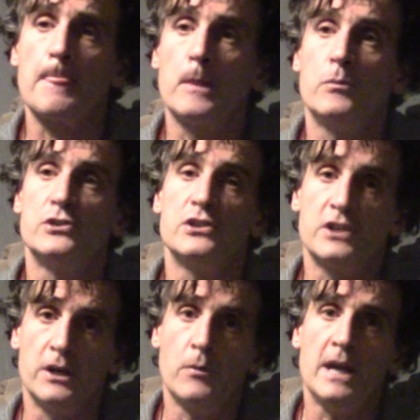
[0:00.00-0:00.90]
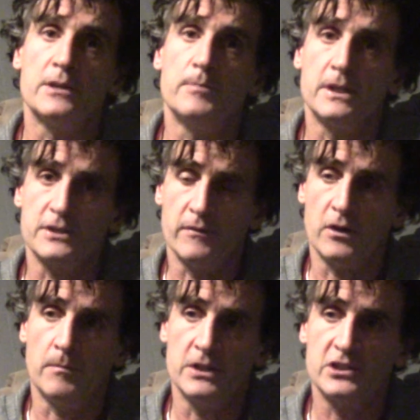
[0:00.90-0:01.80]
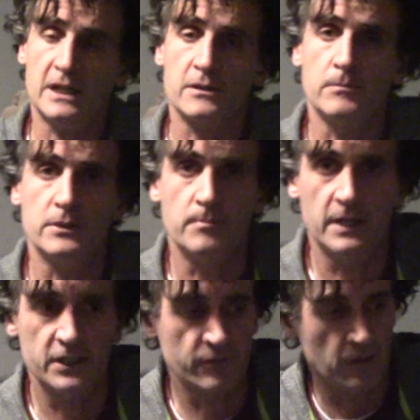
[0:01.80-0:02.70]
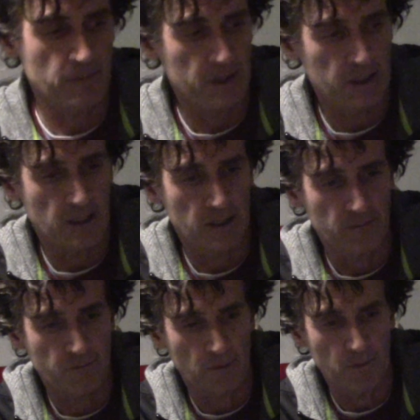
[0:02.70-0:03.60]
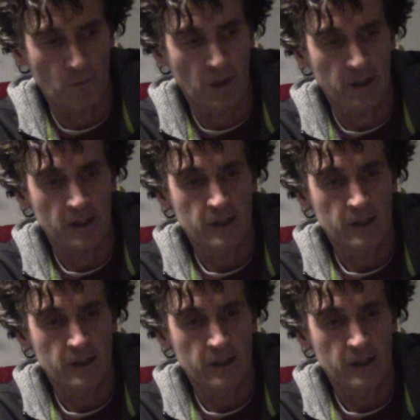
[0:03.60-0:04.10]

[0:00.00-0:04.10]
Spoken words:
which is going to end because I've got my settlement monies from the one